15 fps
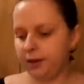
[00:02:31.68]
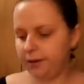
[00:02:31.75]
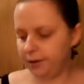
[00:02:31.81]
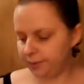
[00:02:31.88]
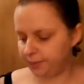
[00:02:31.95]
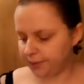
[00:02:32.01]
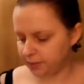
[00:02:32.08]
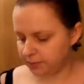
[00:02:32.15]

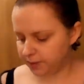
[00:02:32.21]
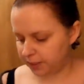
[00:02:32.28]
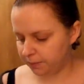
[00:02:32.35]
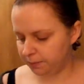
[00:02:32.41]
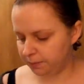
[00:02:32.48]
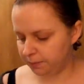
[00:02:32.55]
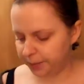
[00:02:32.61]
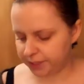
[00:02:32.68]
some
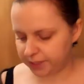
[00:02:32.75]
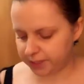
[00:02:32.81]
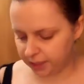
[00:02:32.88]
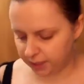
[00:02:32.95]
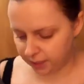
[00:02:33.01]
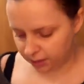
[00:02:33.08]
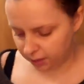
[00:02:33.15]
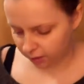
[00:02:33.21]
simple bits
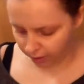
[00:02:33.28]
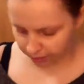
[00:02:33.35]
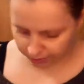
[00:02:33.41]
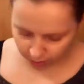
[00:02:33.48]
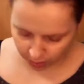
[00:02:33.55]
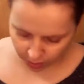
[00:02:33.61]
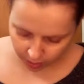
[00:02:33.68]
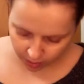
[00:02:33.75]
in. I
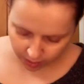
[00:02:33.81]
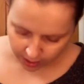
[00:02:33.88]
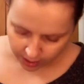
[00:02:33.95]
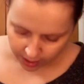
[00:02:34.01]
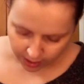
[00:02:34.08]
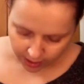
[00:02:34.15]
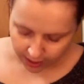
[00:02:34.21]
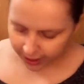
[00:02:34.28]
got
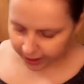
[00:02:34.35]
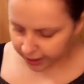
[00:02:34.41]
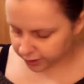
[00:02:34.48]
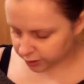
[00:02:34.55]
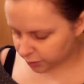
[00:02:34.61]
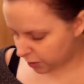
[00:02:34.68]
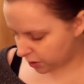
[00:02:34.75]
hand